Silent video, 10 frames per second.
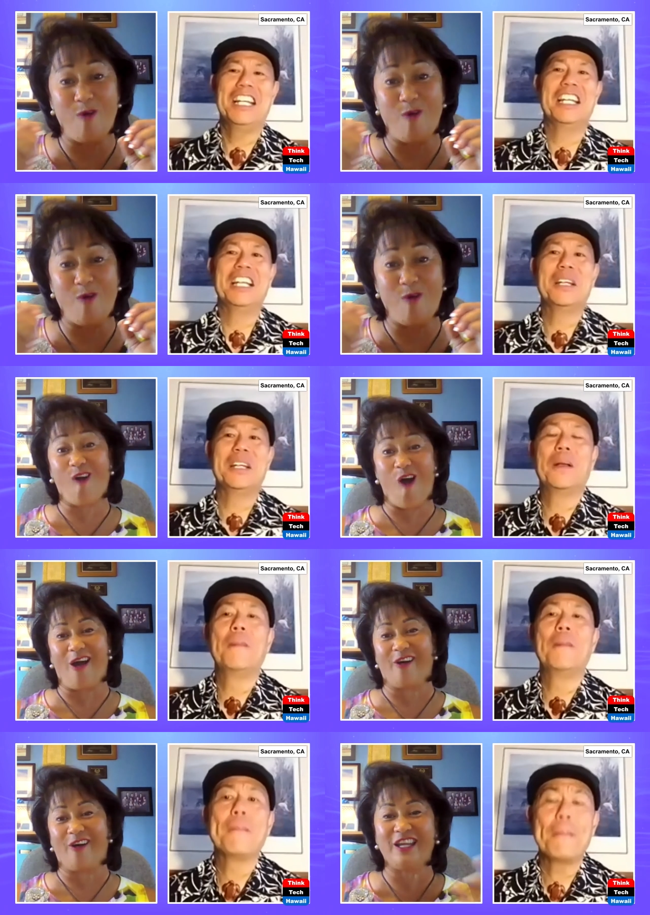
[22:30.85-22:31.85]
Speaker 1: where you
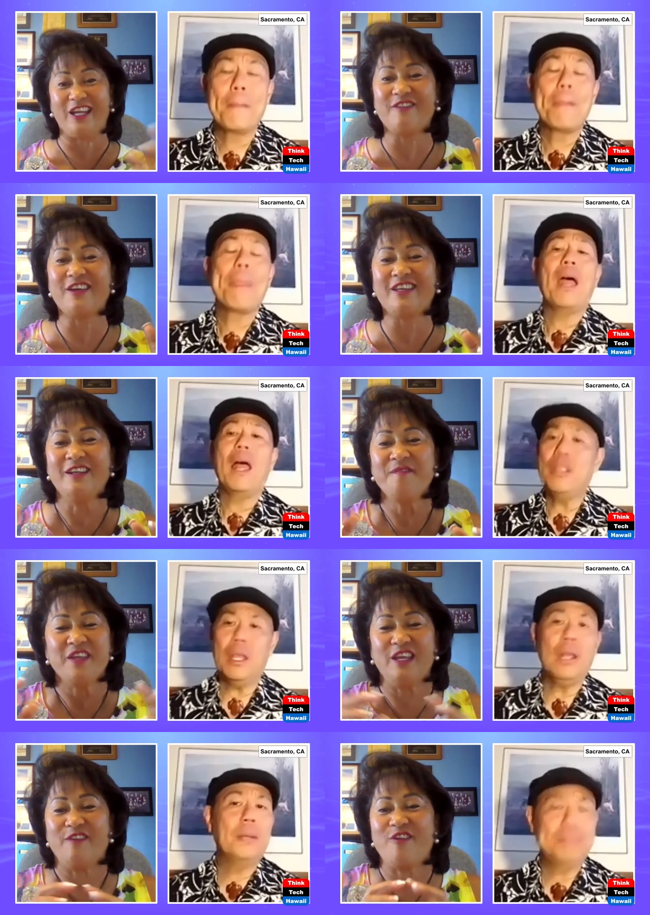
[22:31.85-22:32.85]
are, or even
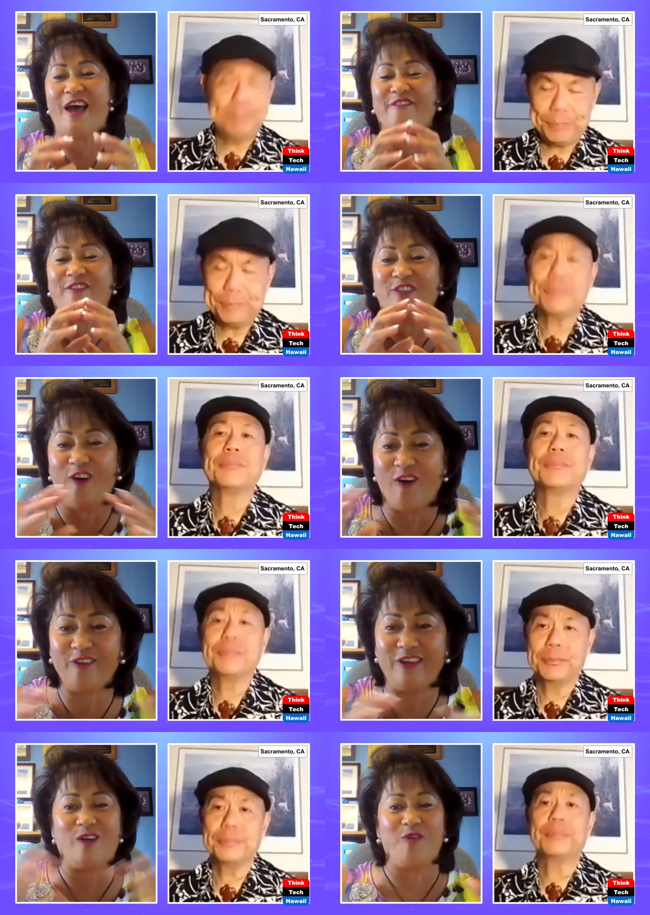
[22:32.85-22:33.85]
if you have
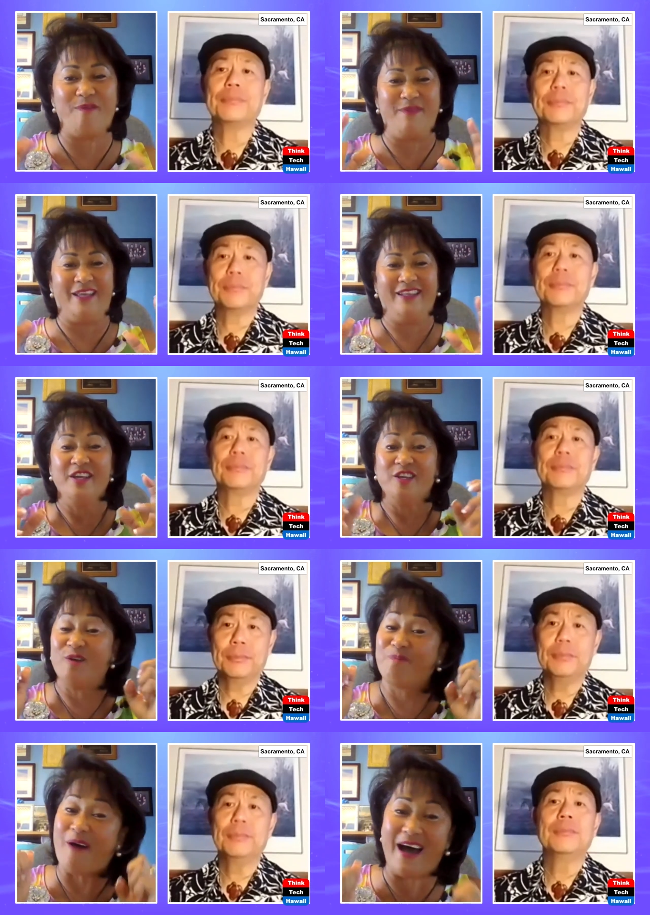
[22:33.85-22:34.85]
no equipment,
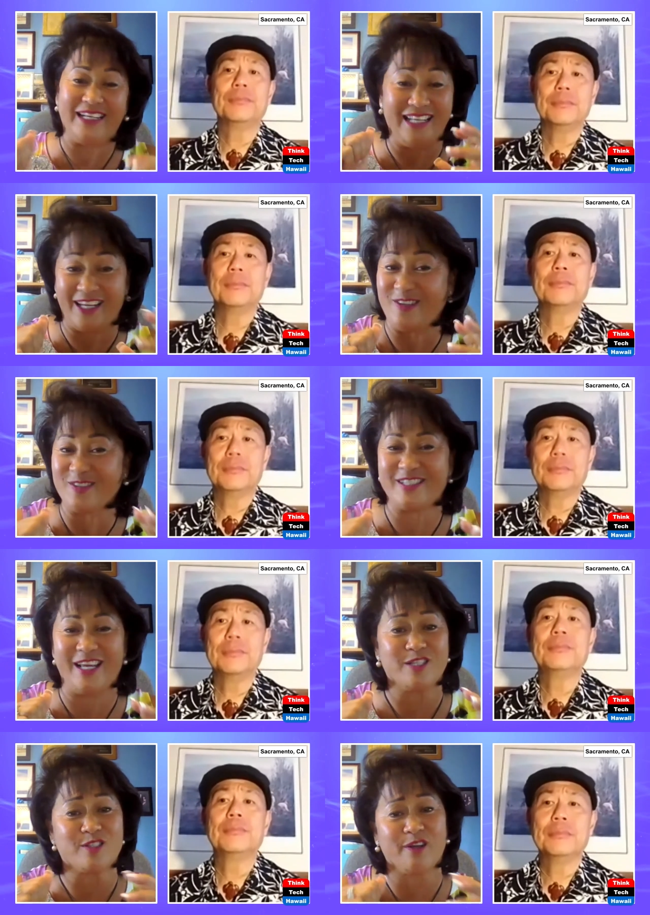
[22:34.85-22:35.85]
your body, like you
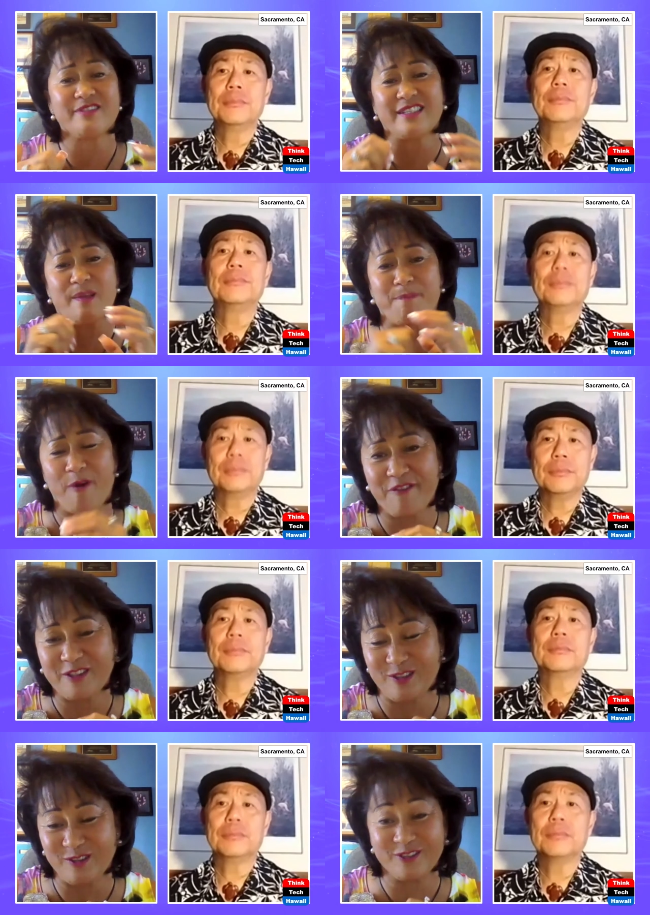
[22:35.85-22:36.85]
said, serves as a
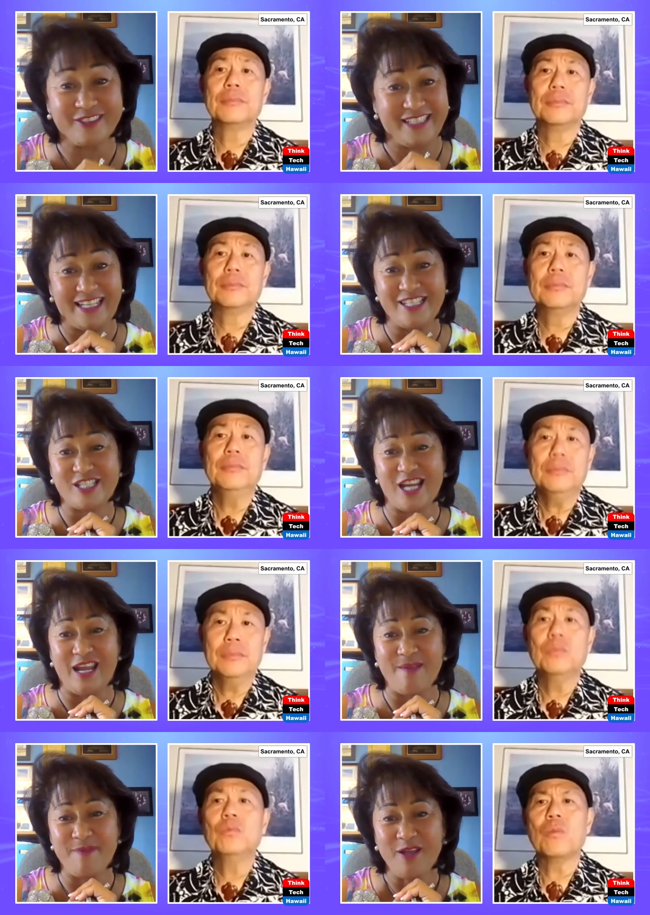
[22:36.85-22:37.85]
perfect tool to get in
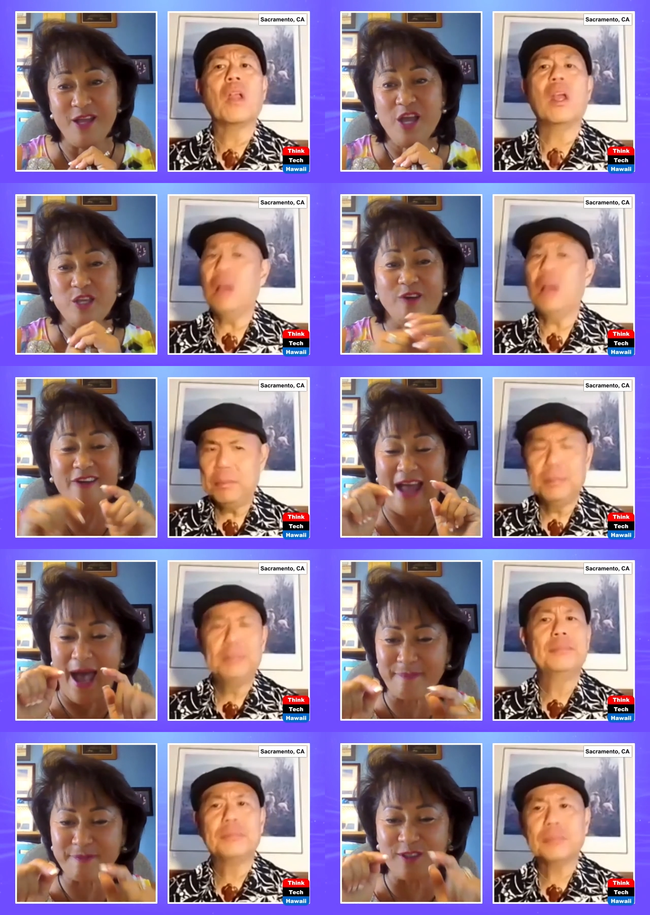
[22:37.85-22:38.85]
shape. Uh-huh. You are
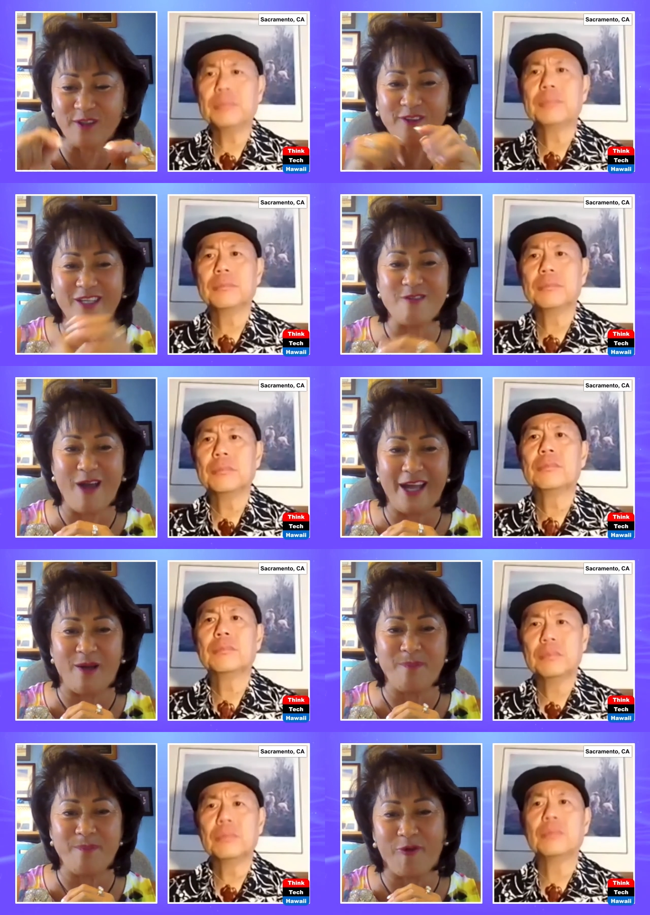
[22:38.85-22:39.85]
absolutely
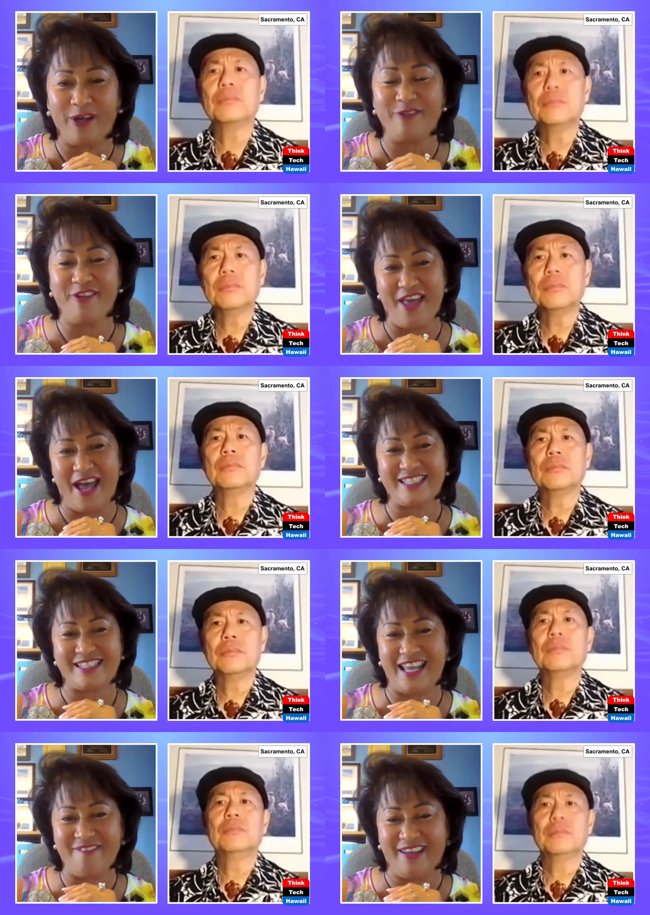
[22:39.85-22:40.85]
right on point with that
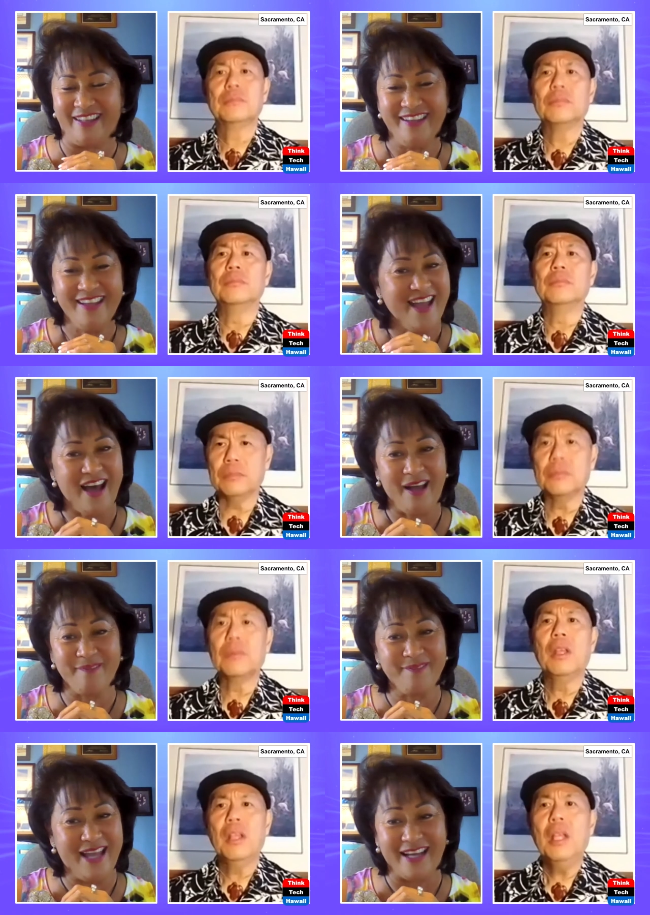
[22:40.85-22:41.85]
statement. Mm-hmm.
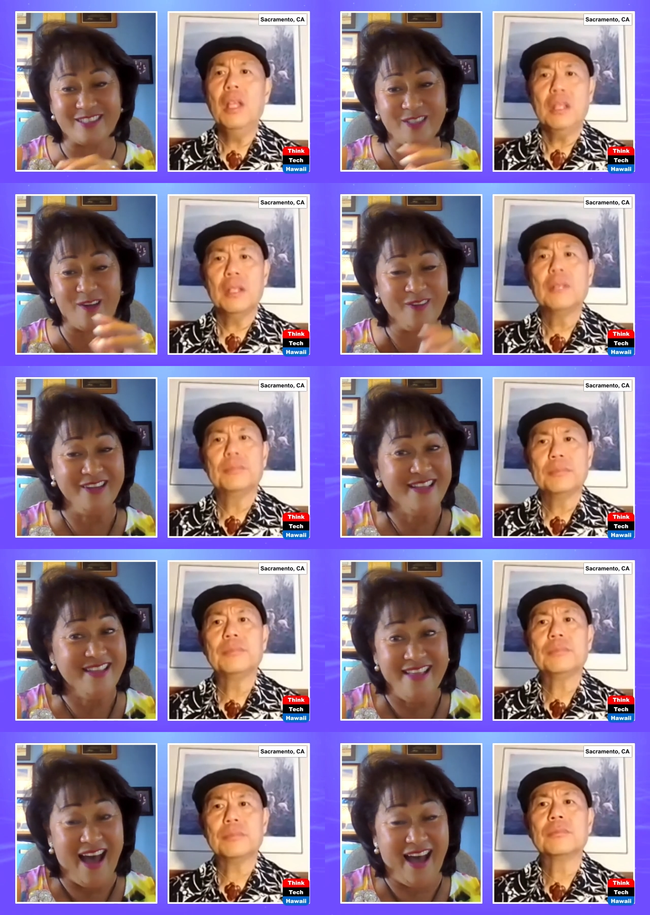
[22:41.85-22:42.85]
I'm yeah, so
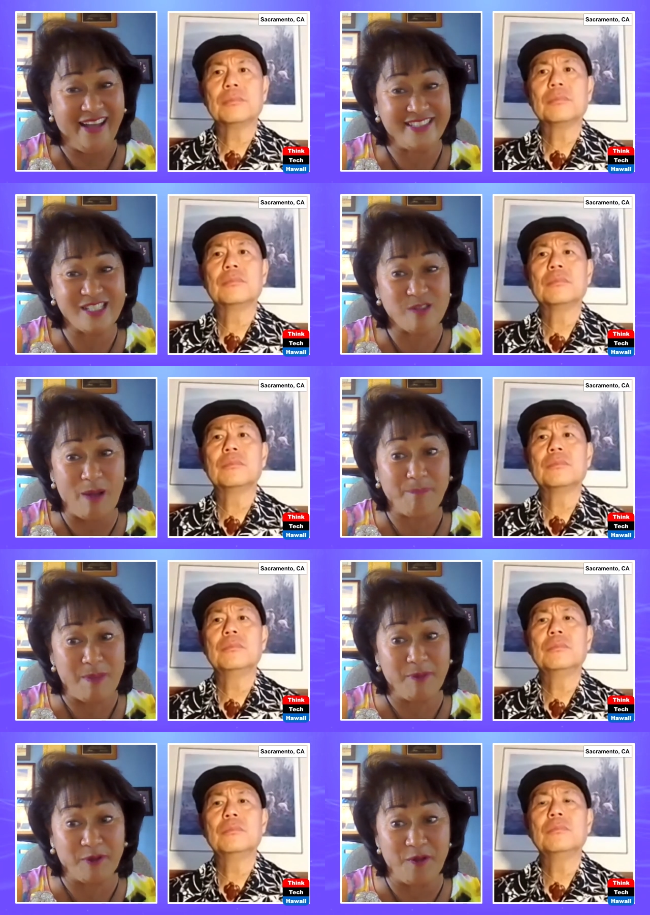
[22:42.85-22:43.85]
I just want
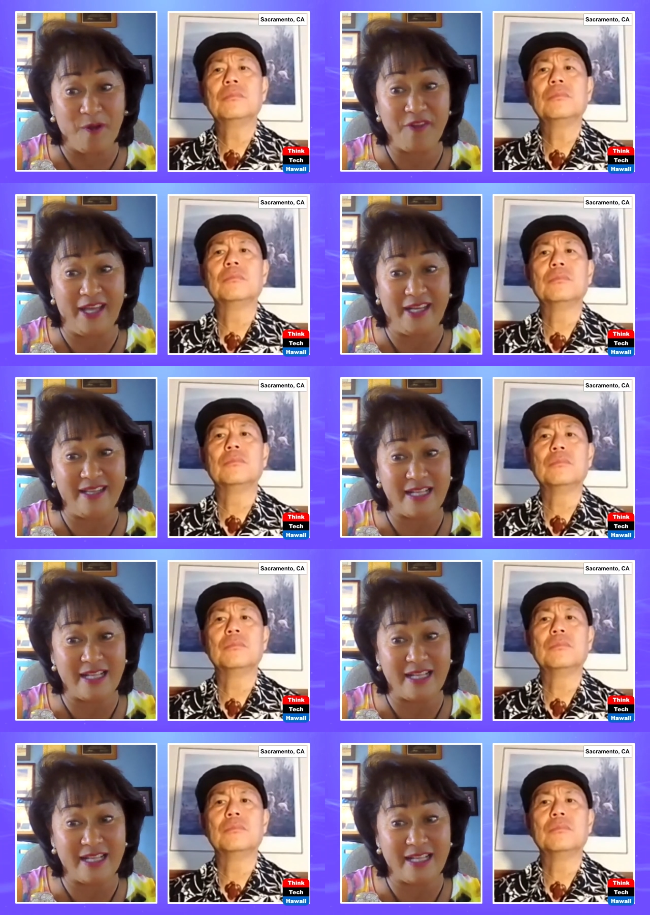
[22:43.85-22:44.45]
people to know that. And